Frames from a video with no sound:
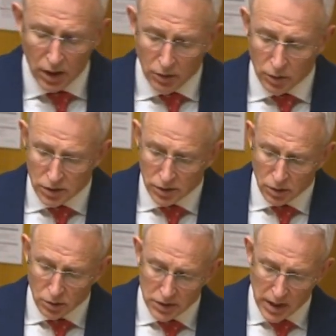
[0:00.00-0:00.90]
which has
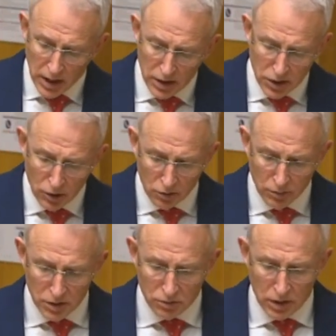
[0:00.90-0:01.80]
caused untold
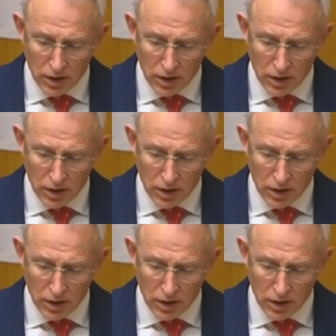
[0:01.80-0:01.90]
misery